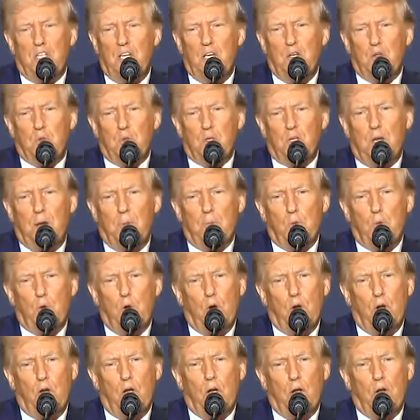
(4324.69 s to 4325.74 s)
would come
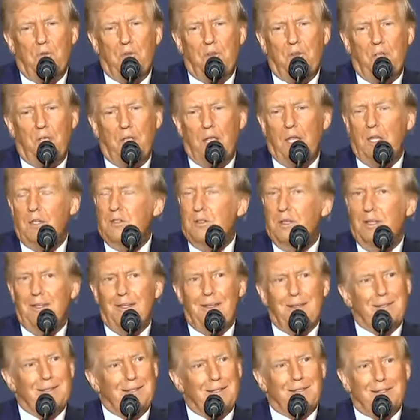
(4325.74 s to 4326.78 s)
roaring over their heads, and they
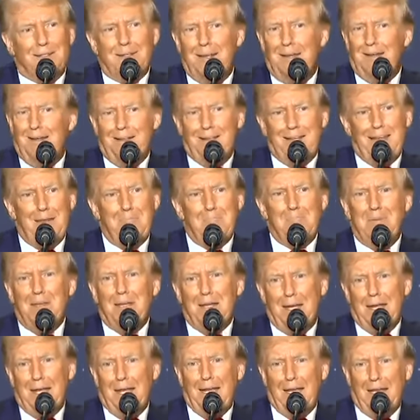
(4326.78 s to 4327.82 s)
just said, get me
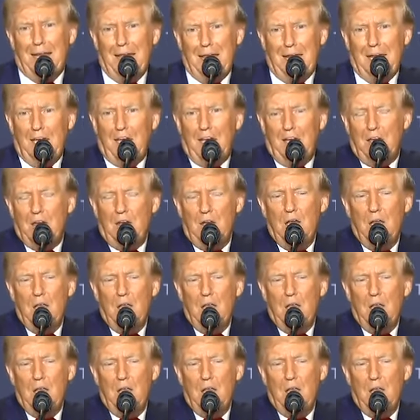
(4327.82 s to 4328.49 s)
the hell out of here.